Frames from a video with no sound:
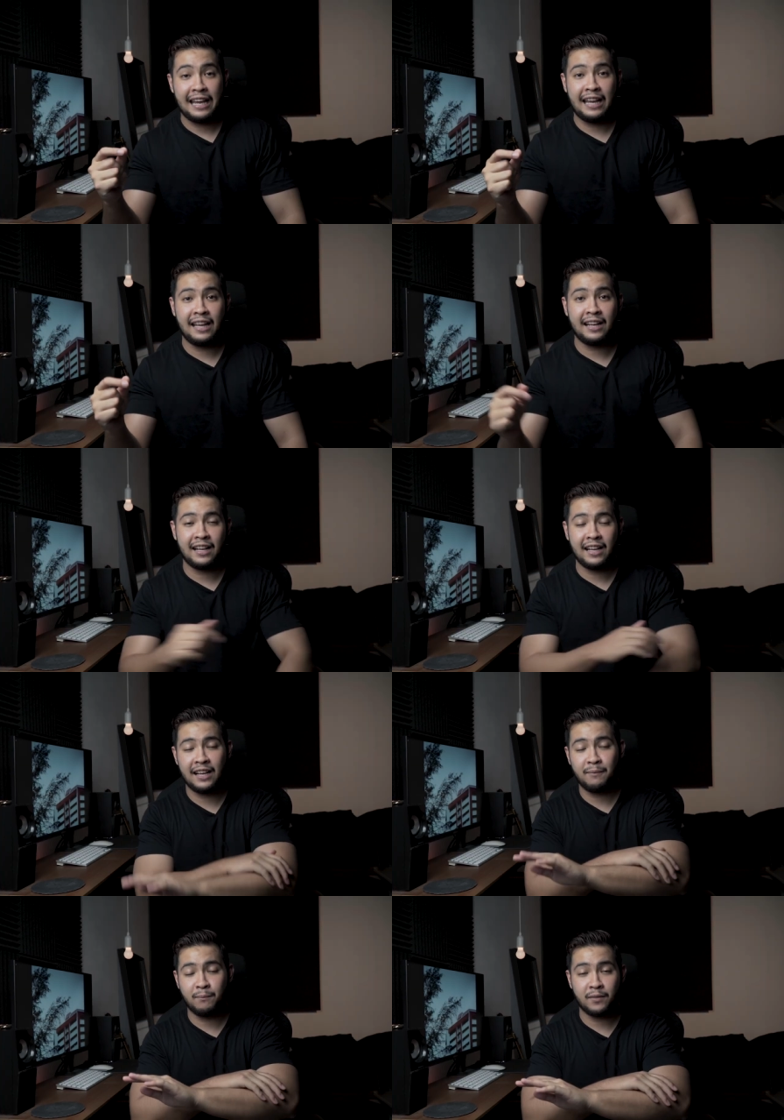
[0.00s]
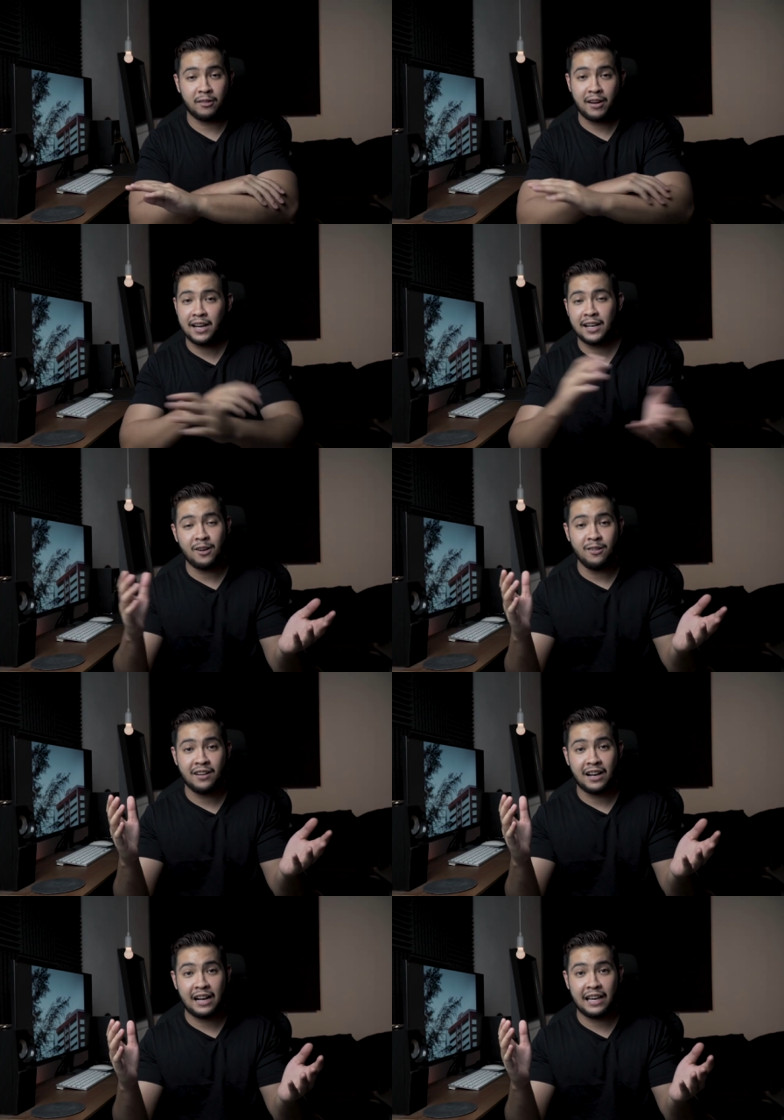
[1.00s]
And right now,
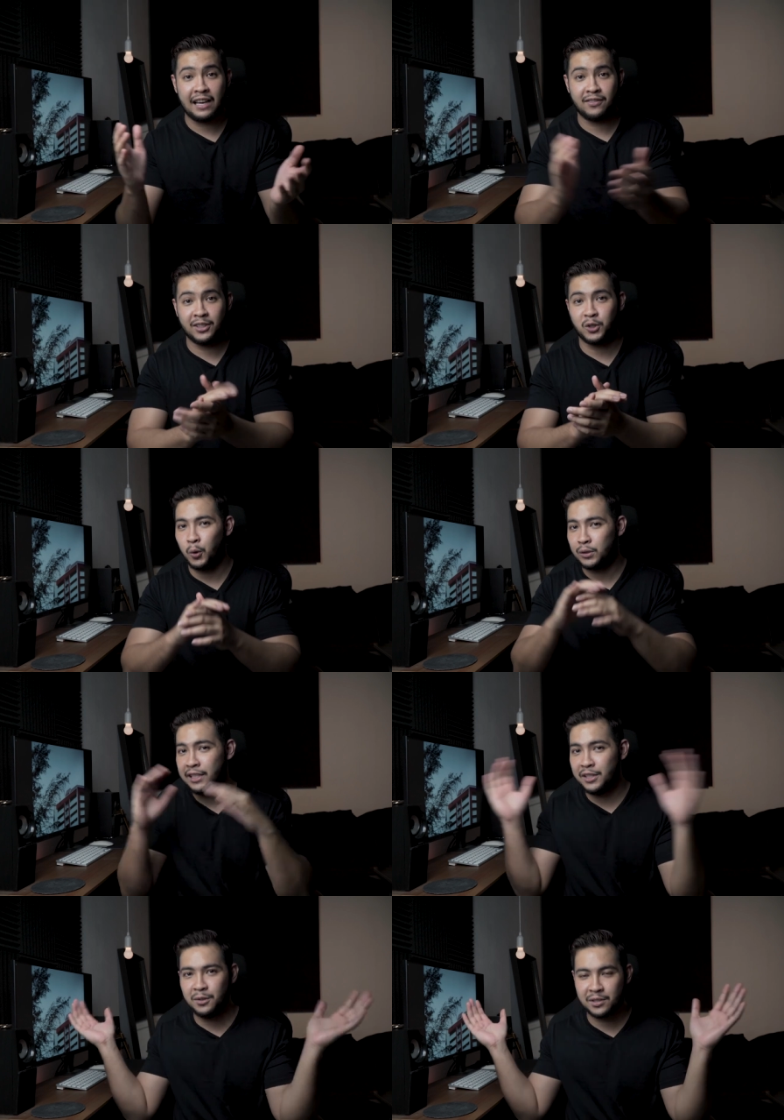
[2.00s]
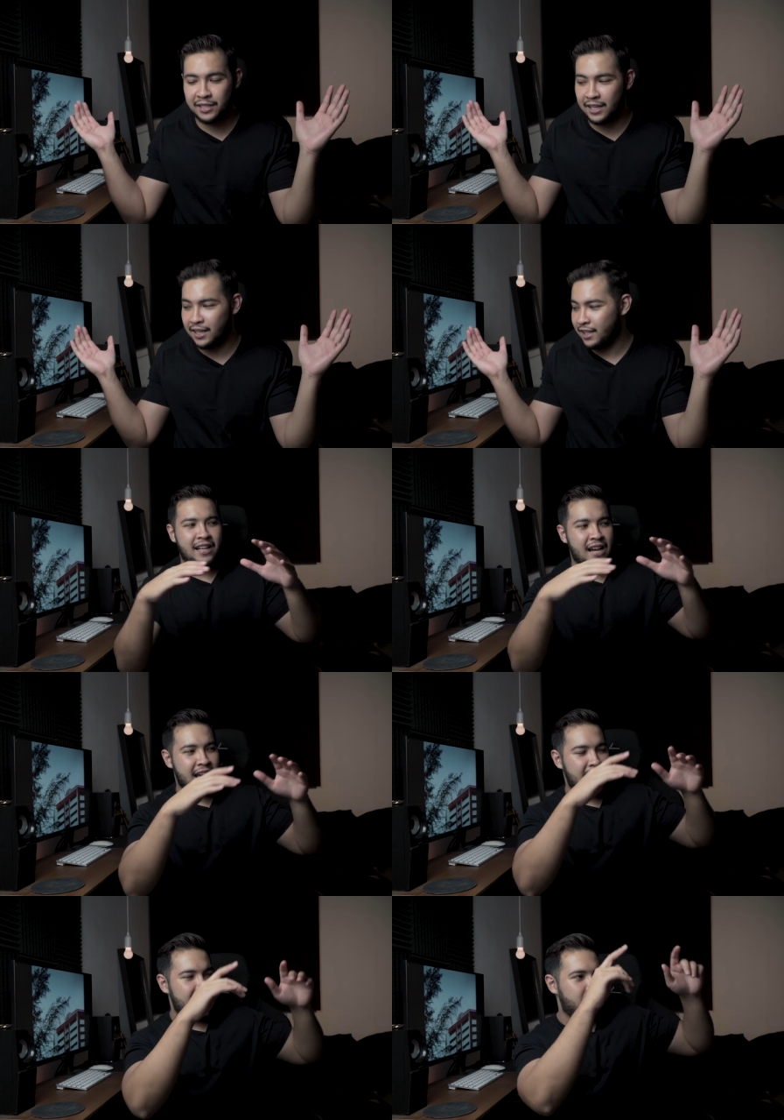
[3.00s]
I have a totally new set.
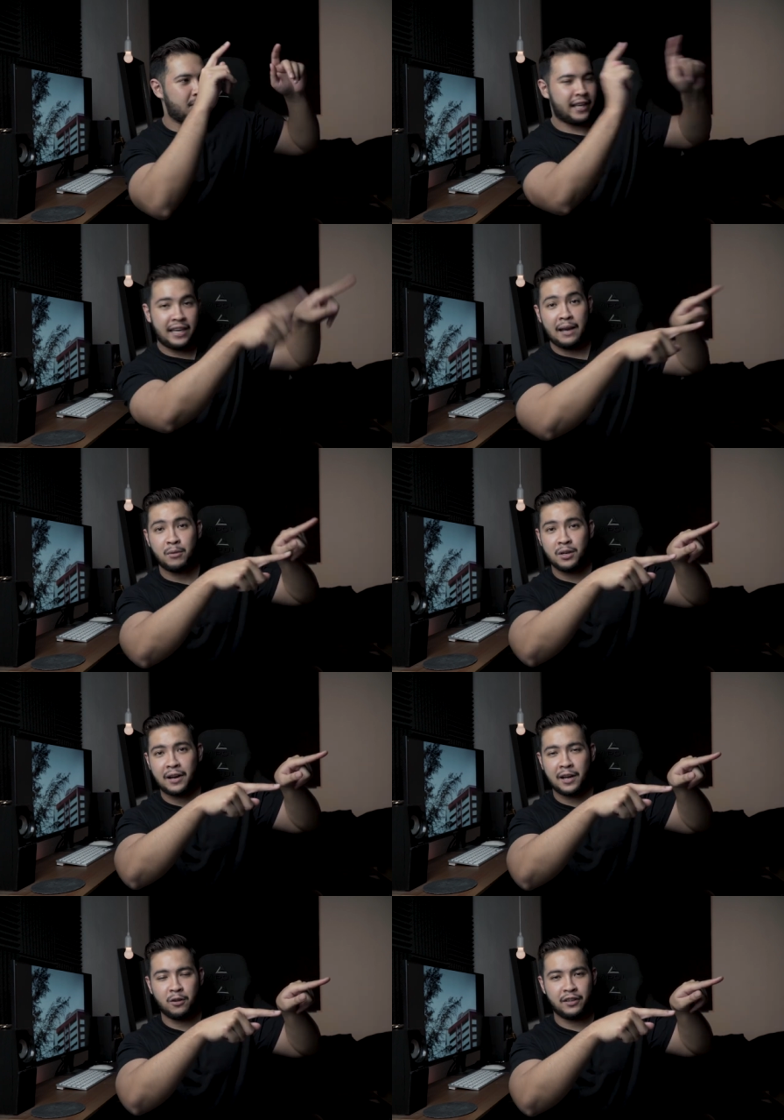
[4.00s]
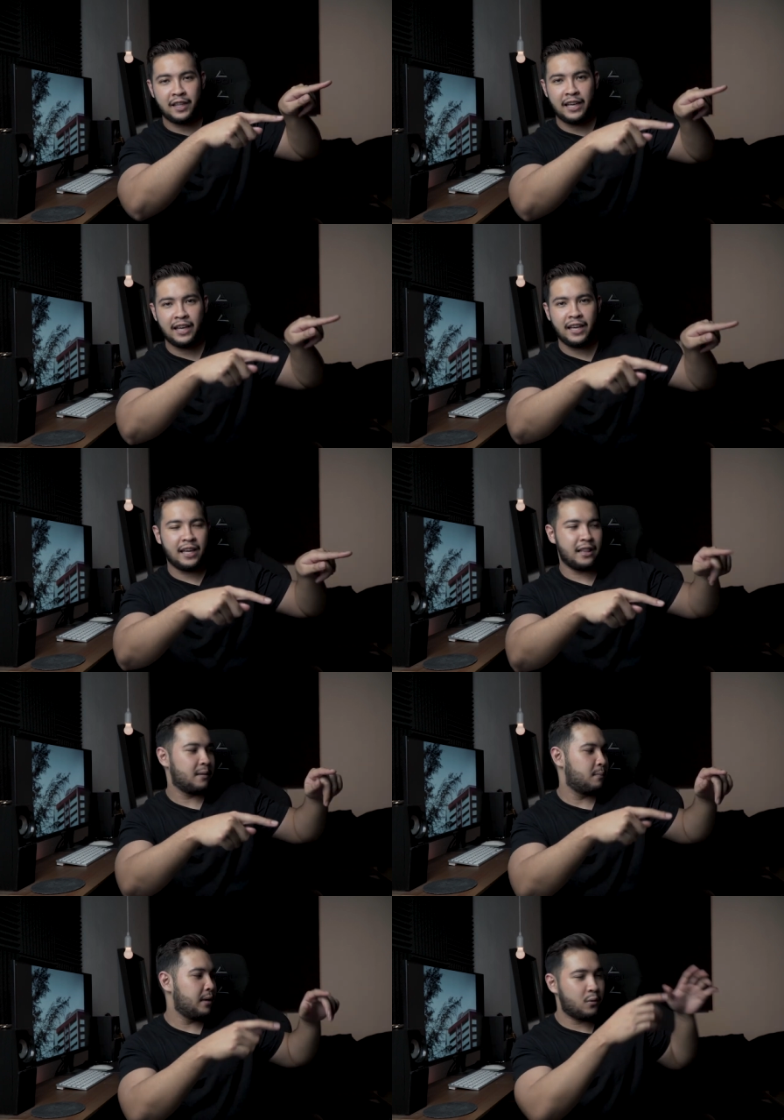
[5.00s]
I had my camera right over there and
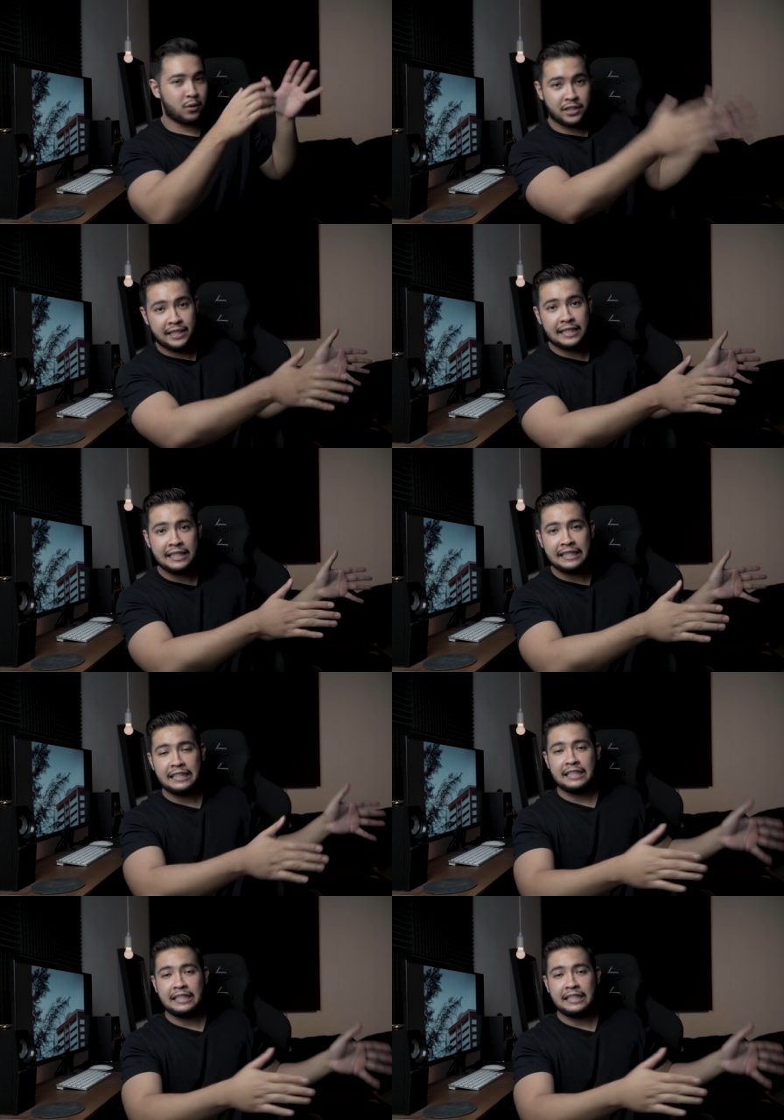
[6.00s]
the bed was here.